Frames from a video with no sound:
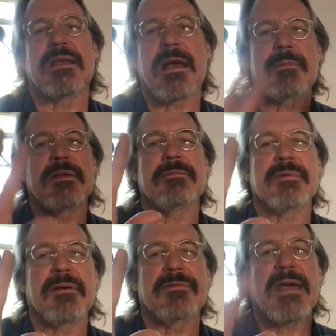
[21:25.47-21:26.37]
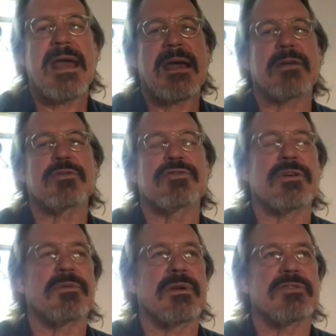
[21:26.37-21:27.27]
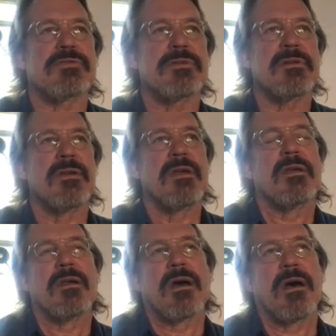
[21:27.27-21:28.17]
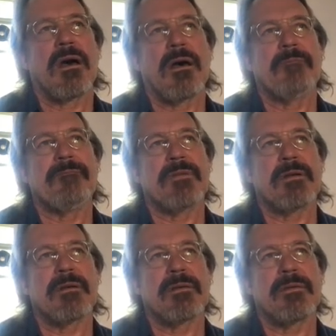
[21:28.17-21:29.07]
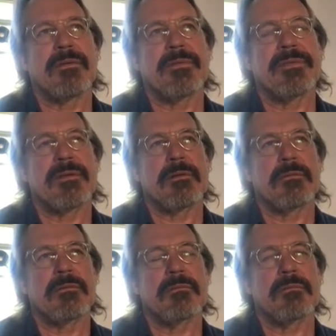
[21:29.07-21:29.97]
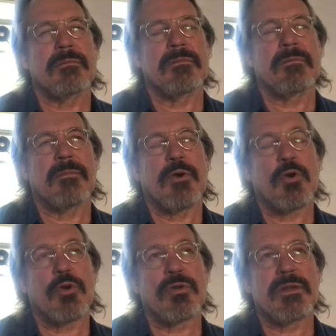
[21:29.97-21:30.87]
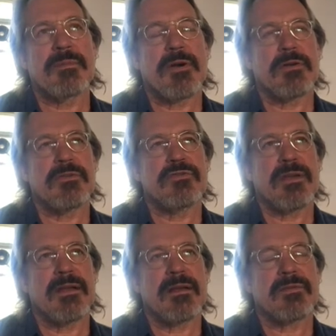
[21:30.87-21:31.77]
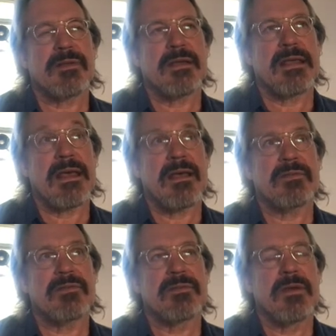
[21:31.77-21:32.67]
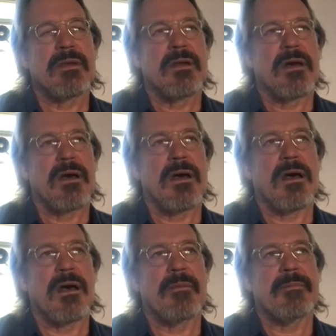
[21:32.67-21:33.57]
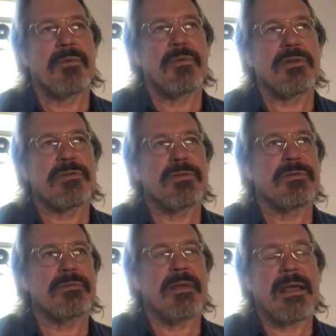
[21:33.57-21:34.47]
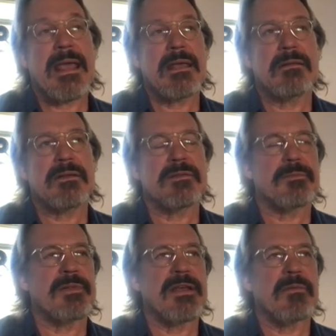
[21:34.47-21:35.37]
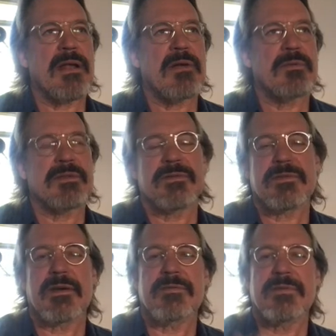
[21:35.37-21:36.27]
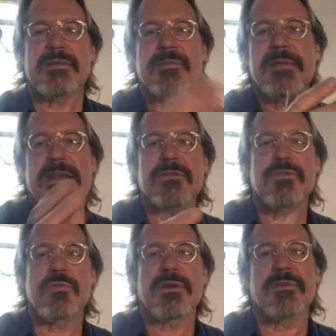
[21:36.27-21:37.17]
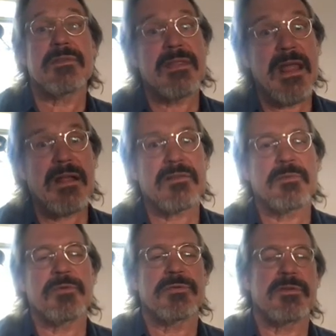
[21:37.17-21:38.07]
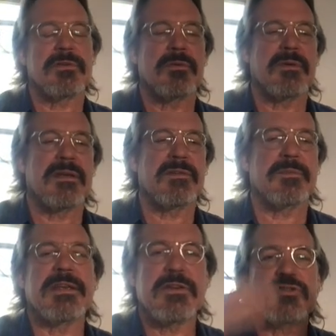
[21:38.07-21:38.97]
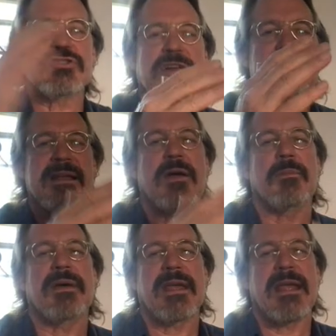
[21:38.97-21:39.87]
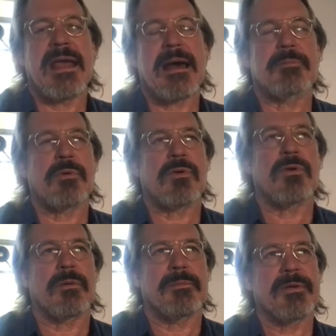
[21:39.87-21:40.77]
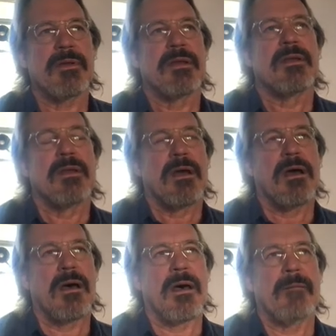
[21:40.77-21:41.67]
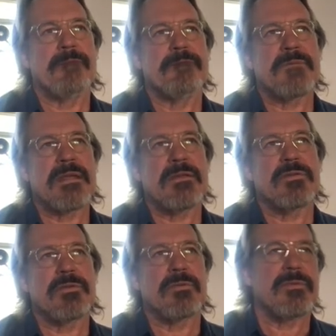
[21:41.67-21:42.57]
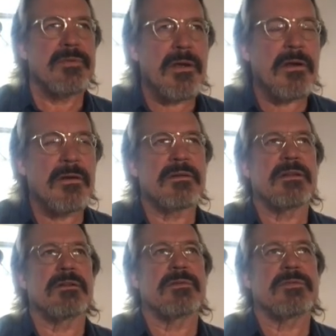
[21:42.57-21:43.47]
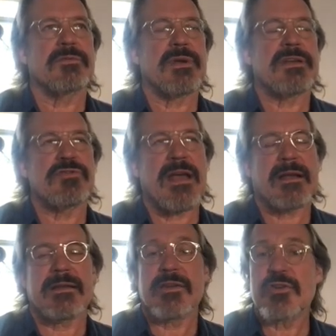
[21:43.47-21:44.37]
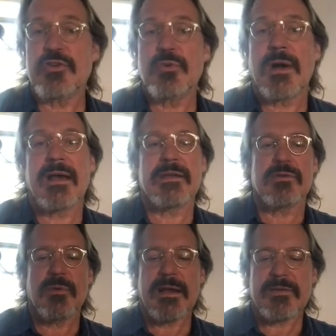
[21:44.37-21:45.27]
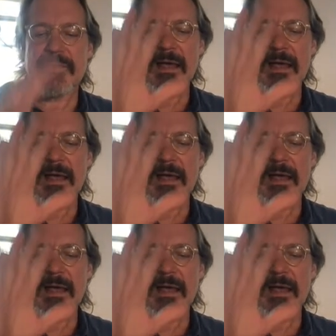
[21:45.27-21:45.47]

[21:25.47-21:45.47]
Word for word: I'm a, of the hacker generation, um, uh, the early part of Gen X, I guess um, which is like, hey, let's play around with this stuff. Let's make it do what it's not supposed to do. It's being shut down by Apple Corp um, into their little straitjacketed UI UX.